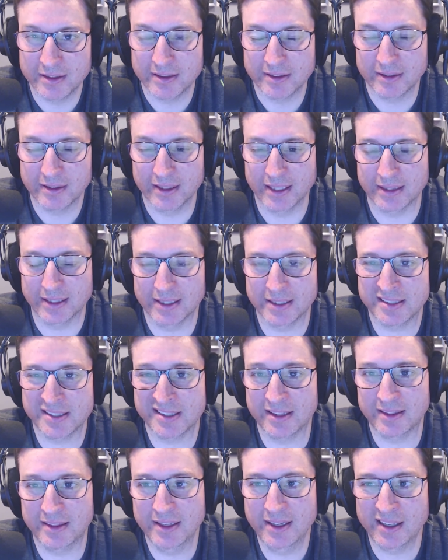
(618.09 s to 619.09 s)
Like that's the
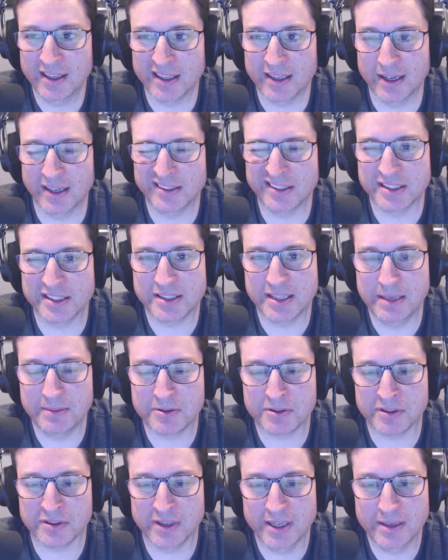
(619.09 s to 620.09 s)
thing. I just keep
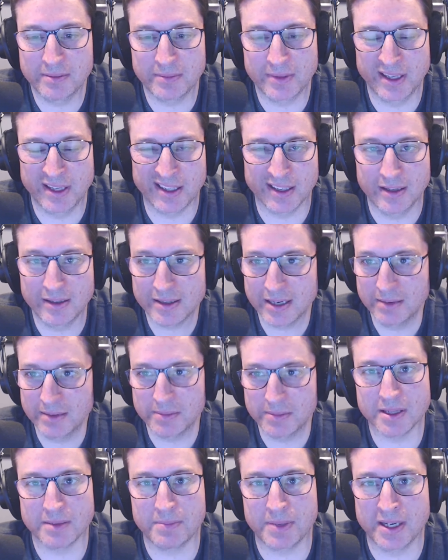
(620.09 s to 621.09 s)
trying to like. I'll come on
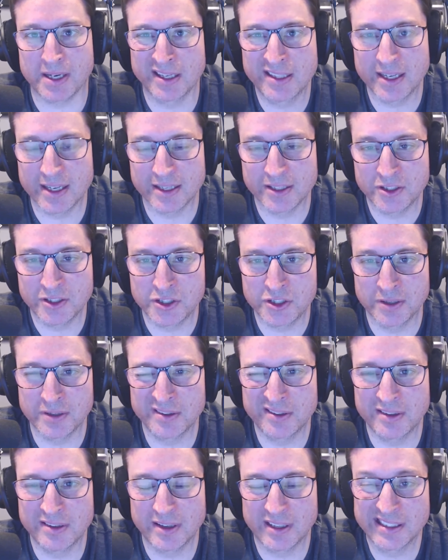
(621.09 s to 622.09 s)
the podcast
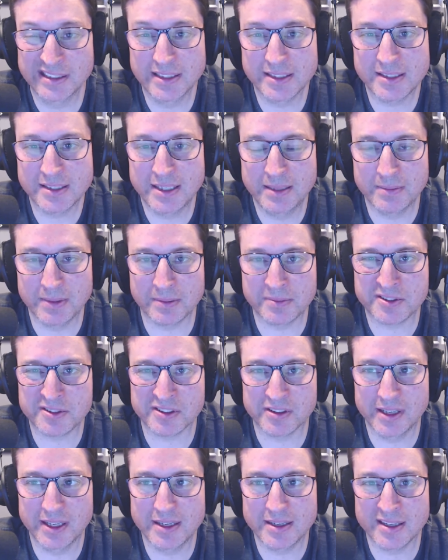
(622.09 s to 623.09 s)
show. I'm
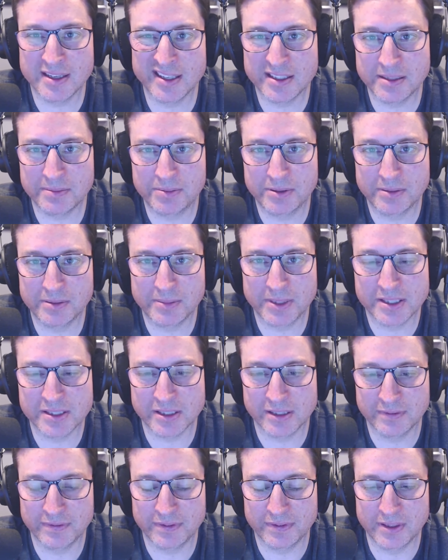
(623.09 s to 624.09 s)
trying not to put
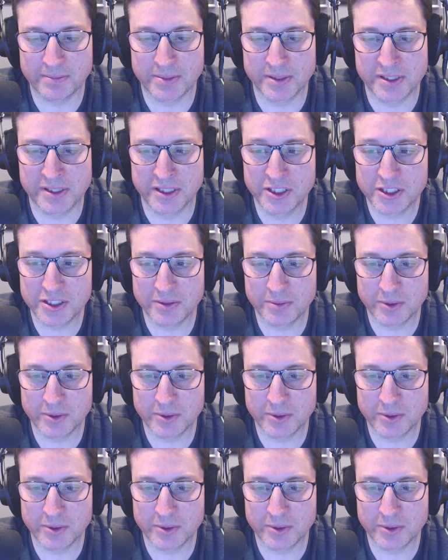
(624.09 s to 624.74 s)
myself in a position where he